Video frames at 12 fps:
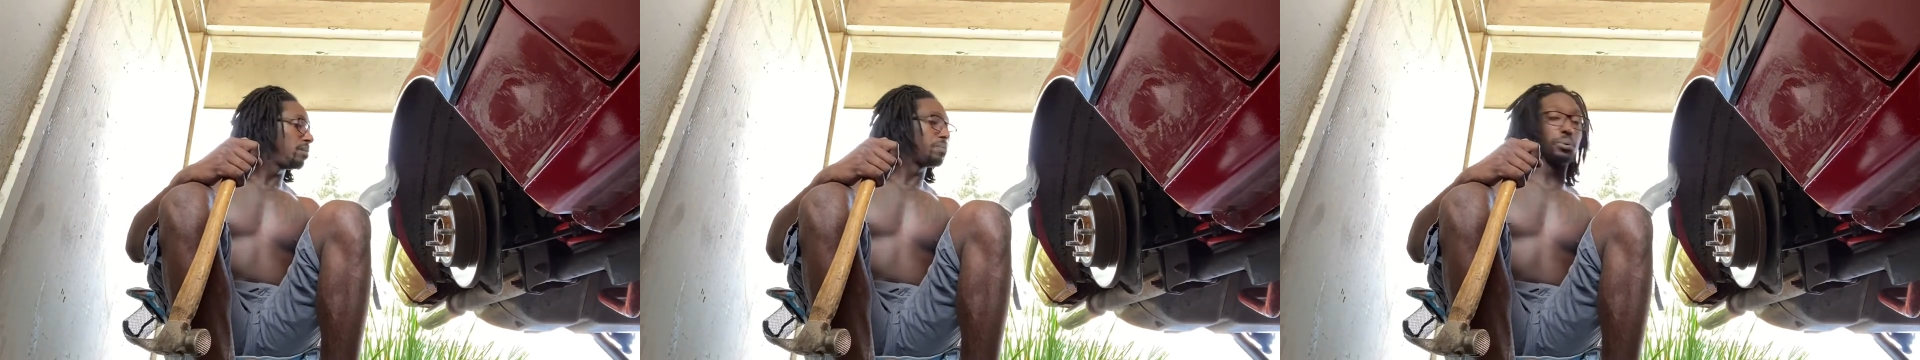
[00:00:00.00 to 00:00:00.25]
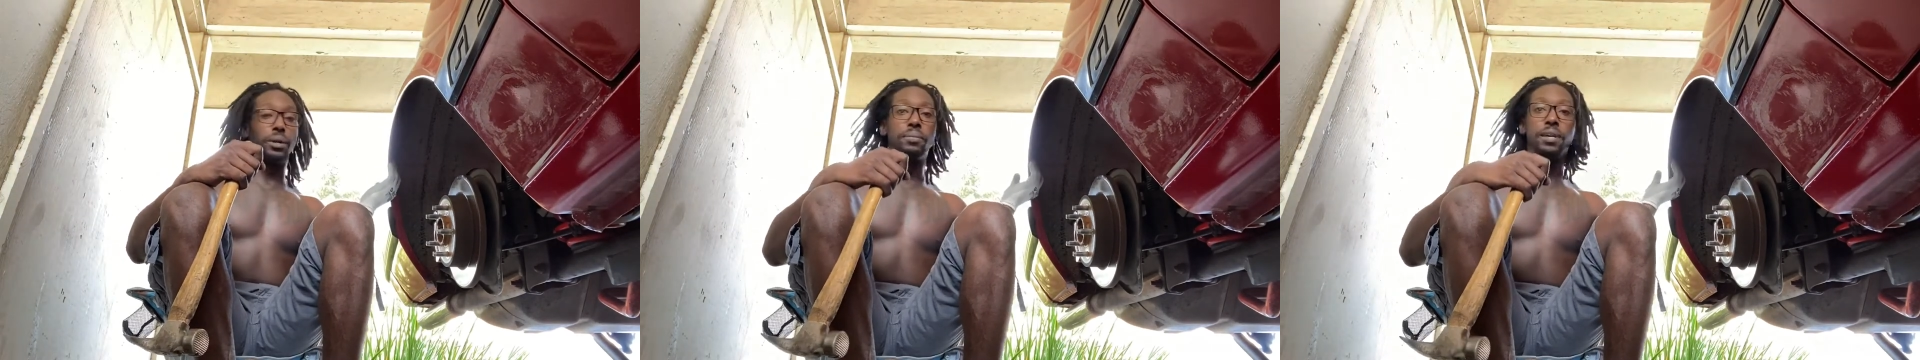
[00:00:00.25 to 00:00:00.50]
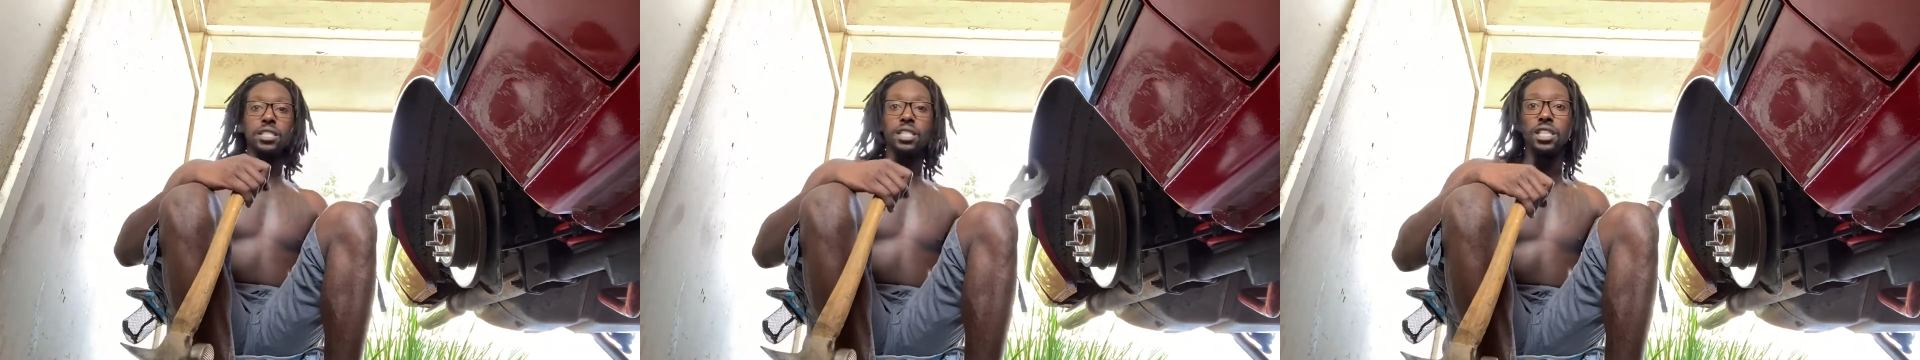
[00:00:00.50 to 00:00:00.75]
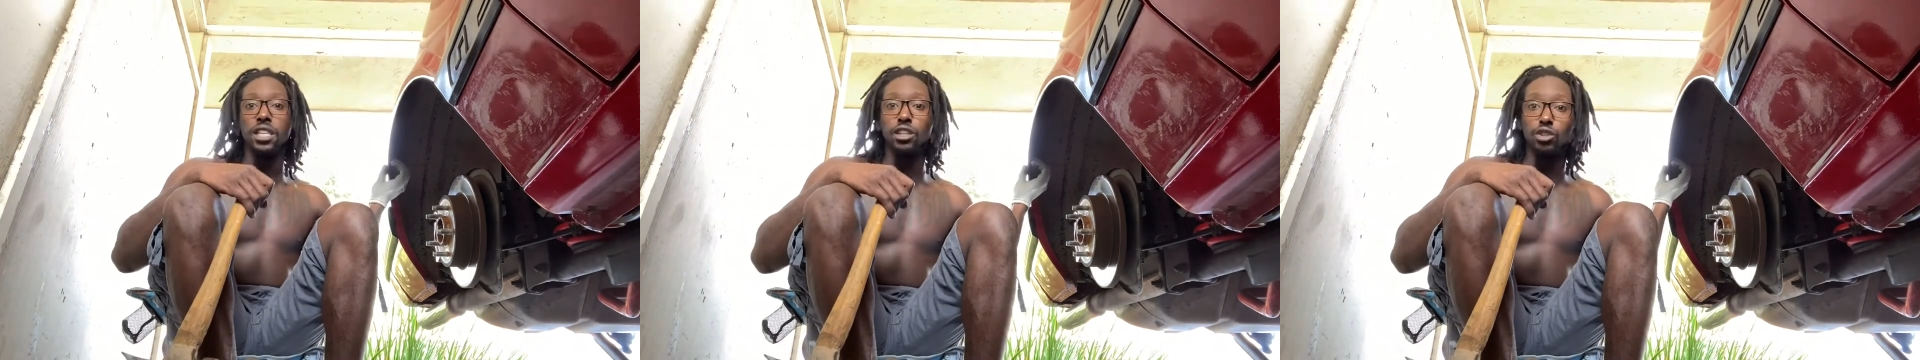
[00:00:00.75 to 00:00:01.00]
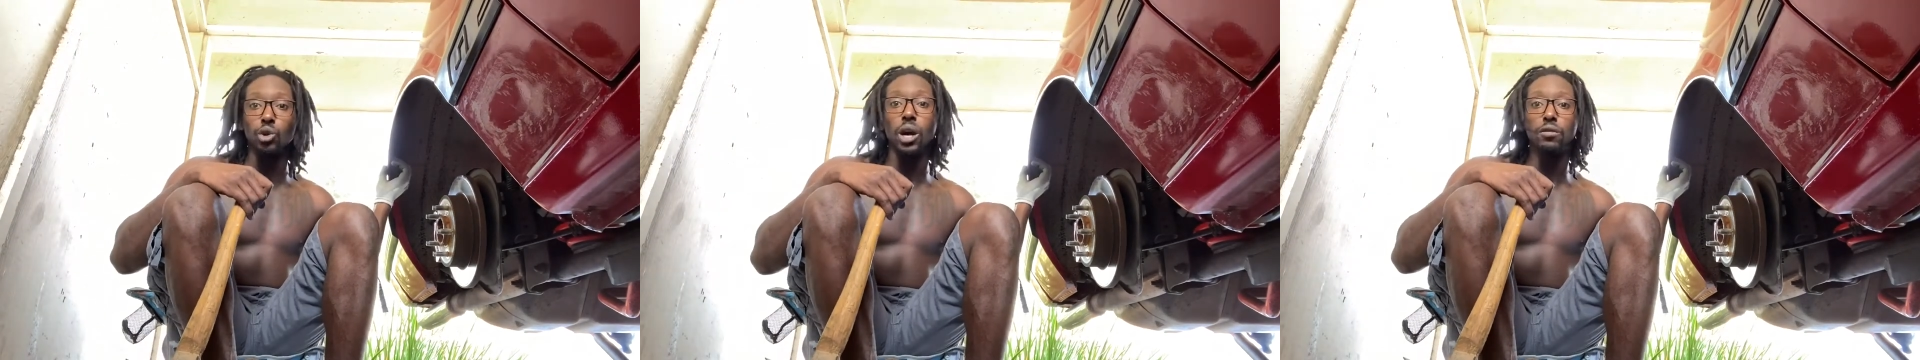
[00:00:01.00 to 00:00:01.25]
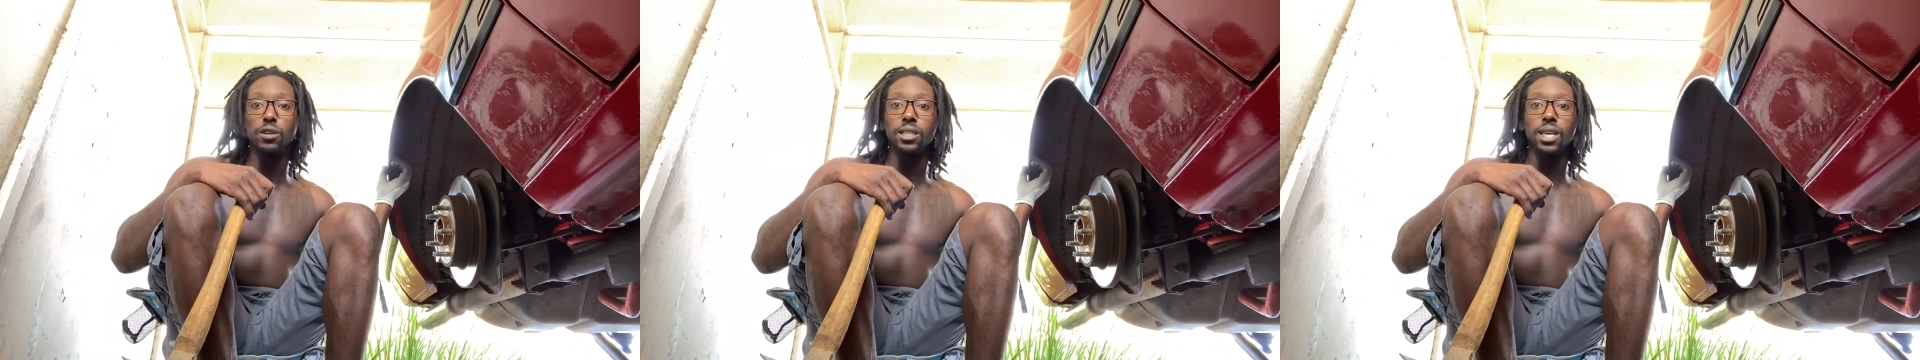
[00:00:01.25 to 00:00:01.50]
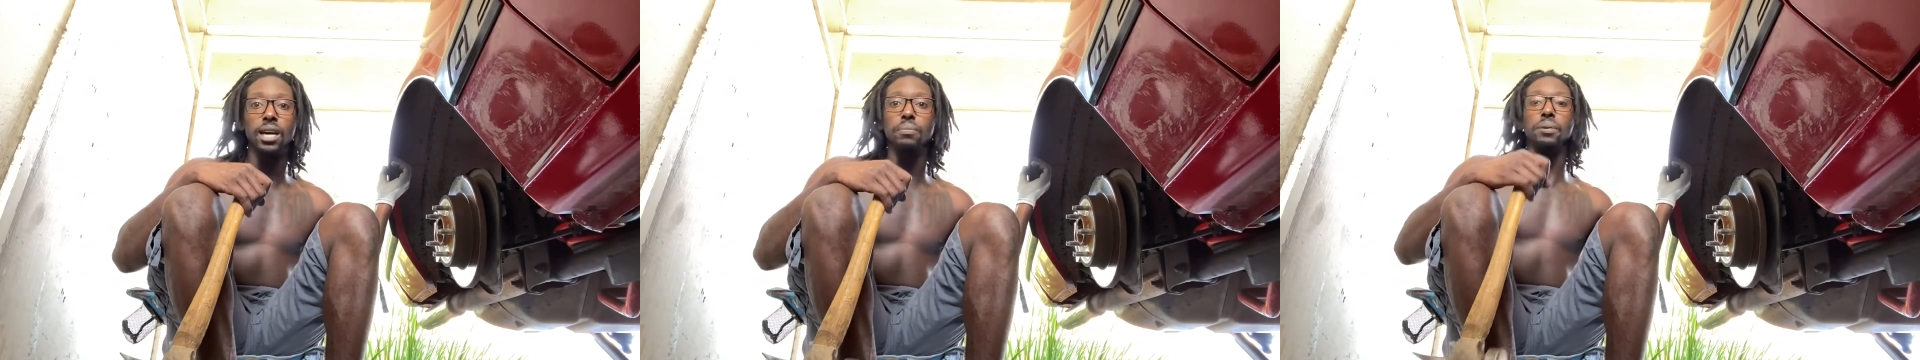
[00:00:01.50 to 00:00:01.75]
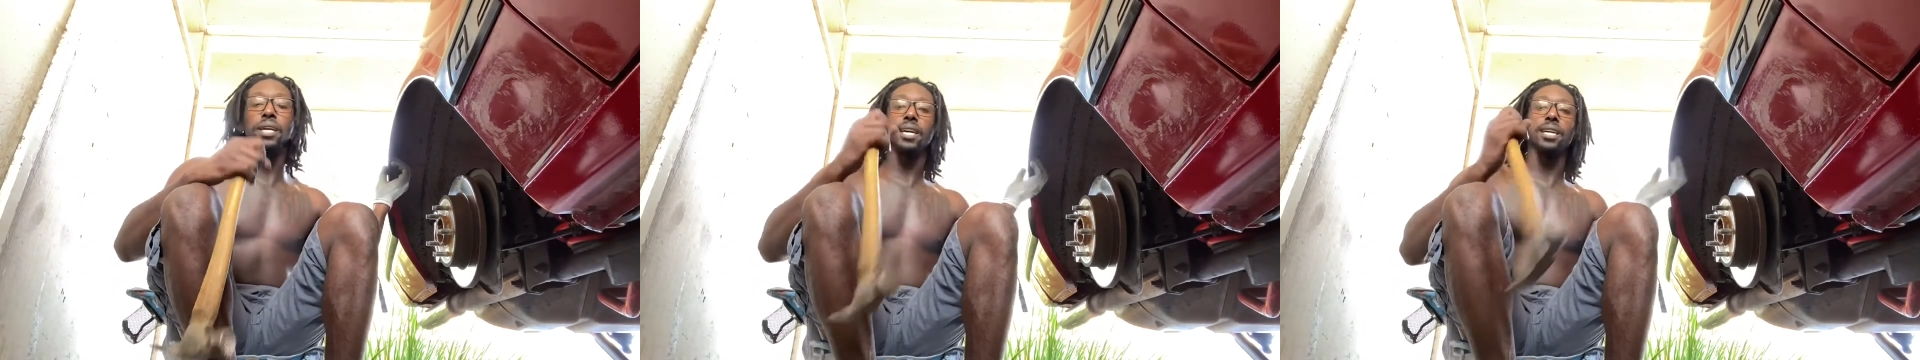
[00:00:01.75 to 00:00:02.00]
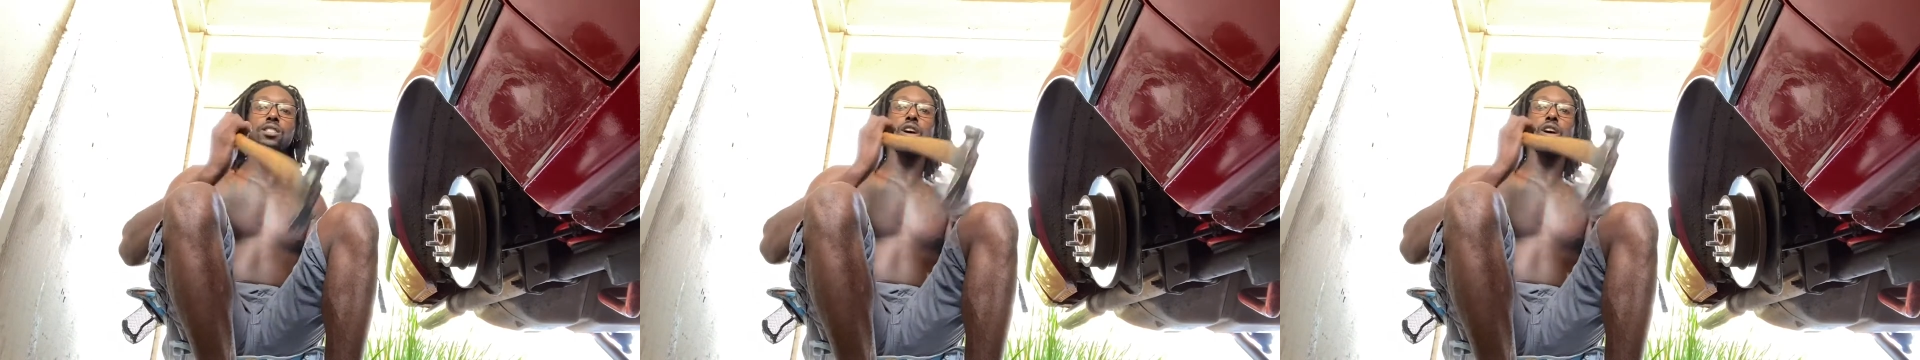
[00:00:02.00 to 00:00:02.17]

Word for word: pretty much to the driver's side because